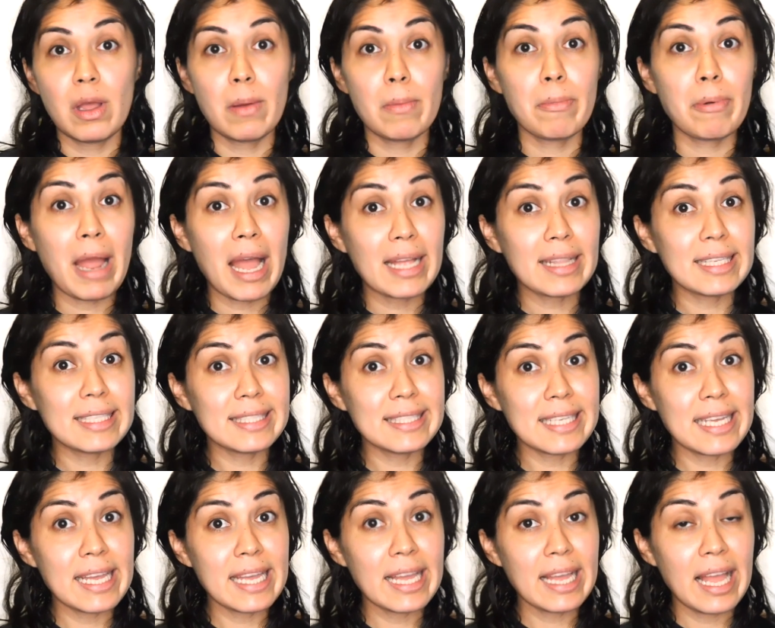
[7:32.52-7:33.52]

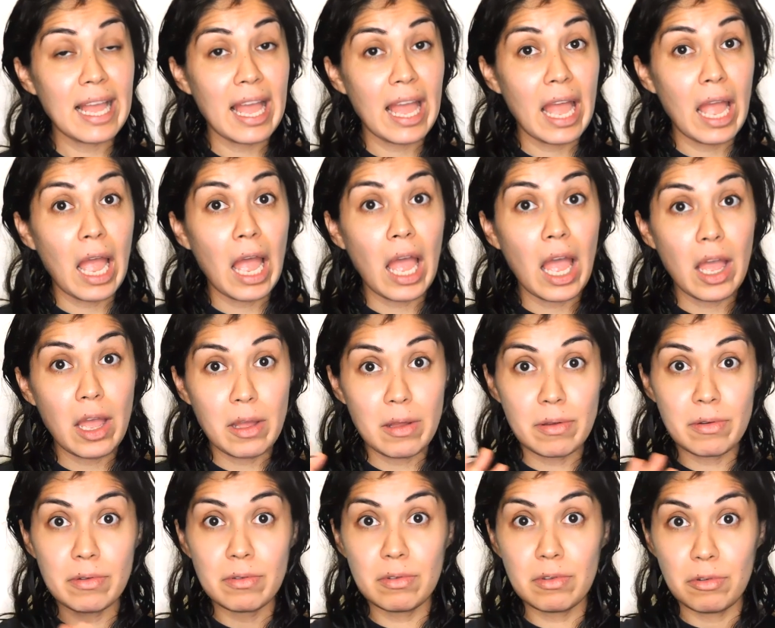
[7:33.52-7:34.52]
practicing
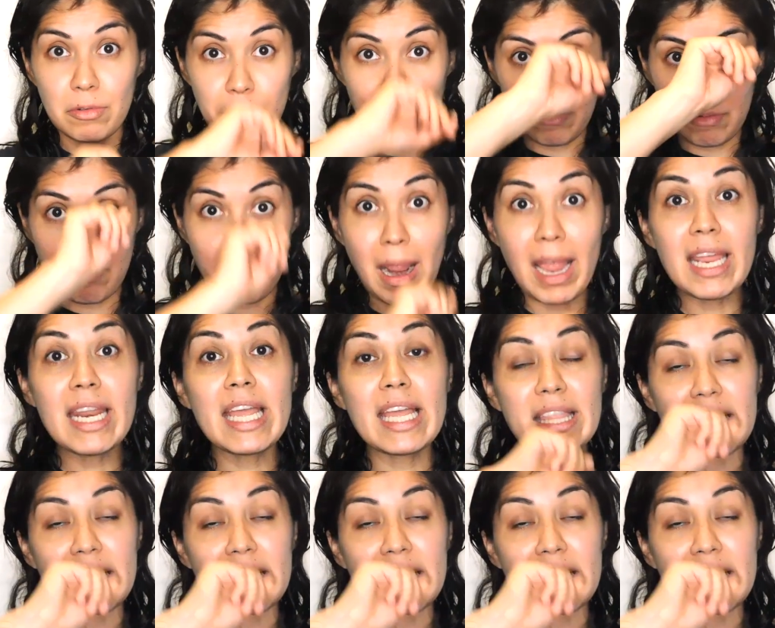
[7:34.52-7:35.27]
writing